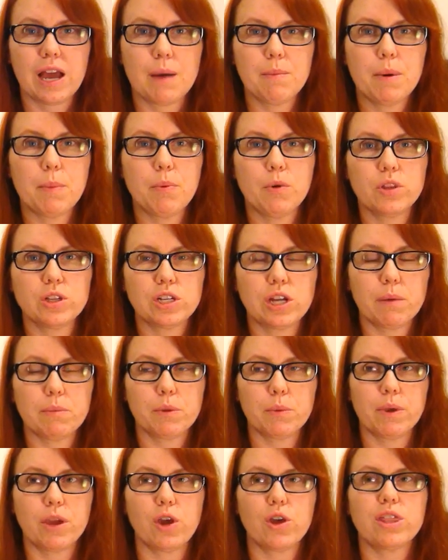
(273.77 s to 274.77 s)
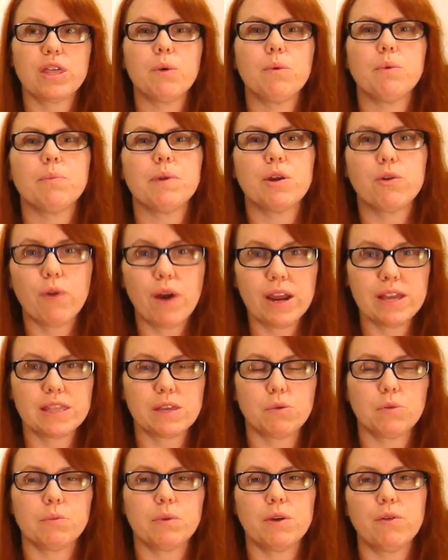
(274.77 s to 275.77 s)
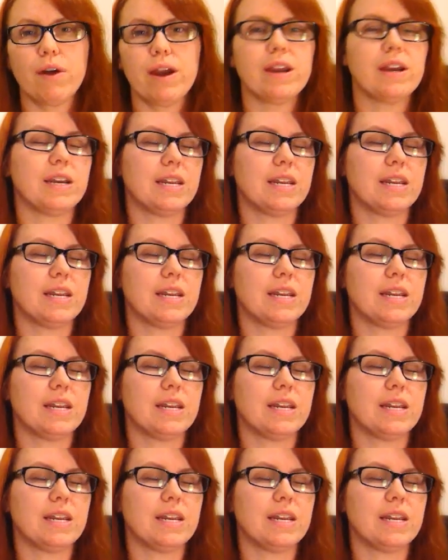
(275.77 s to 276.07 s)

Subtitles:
come up all the time that we go, that would be great, that would be great.